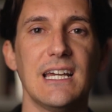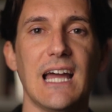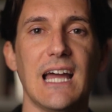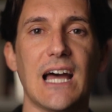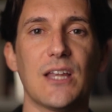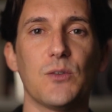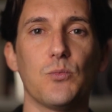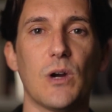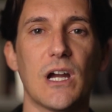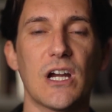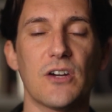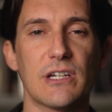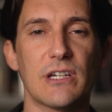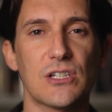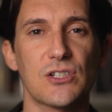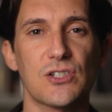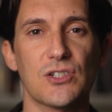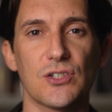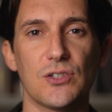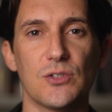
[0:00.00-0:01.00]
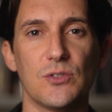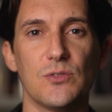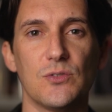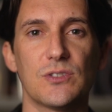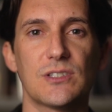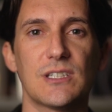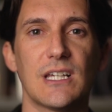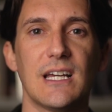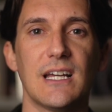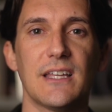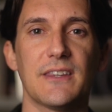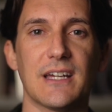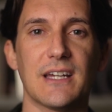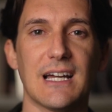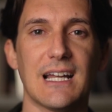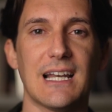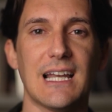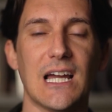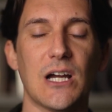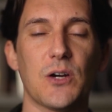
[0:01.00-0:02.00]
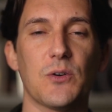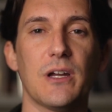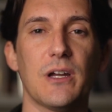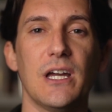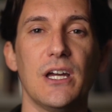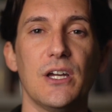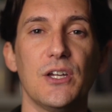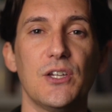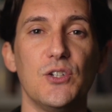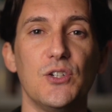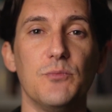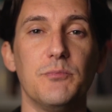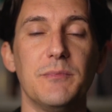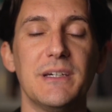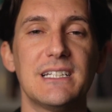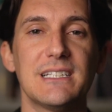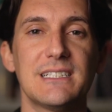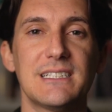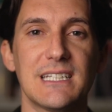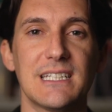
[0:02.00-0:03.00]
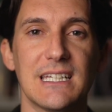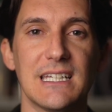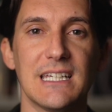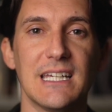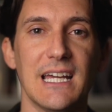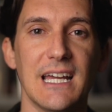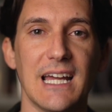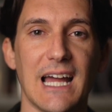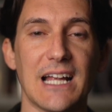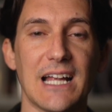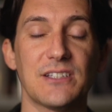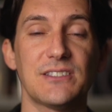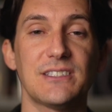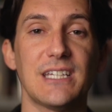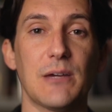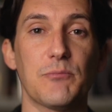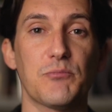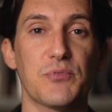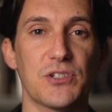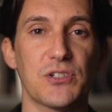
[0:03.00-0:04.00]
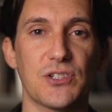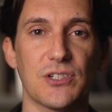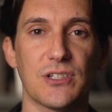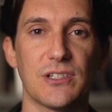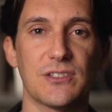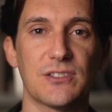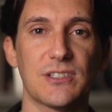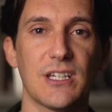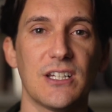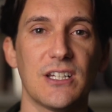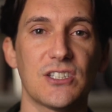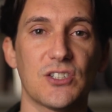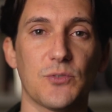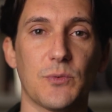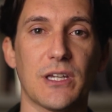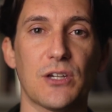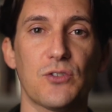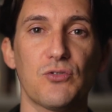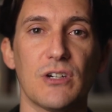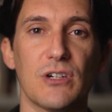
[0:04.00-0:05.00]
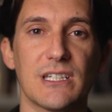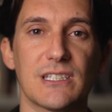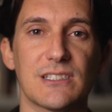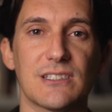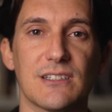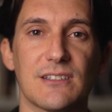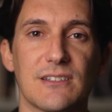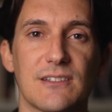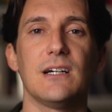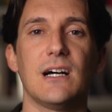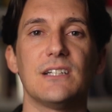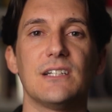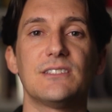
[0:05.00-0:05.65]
and wearing shoes that allow humidity and temperatures to increase. A